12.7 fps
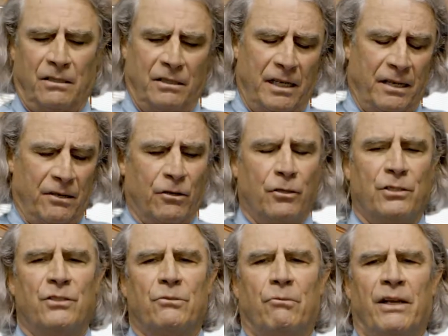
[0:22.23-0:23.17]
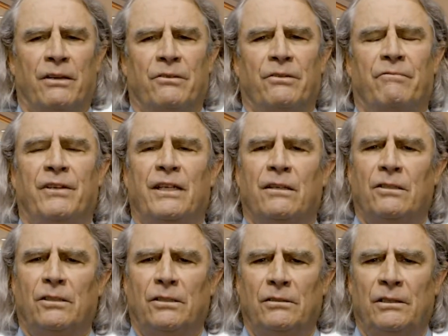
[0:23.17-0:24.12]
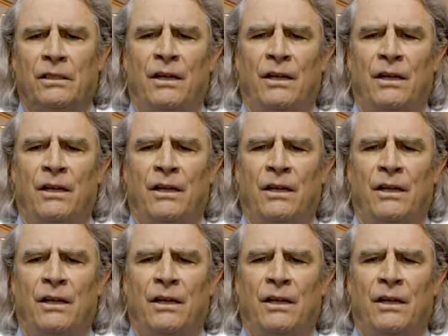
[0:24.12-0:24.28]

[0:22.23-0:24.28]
The debtor could surrender the vehicle,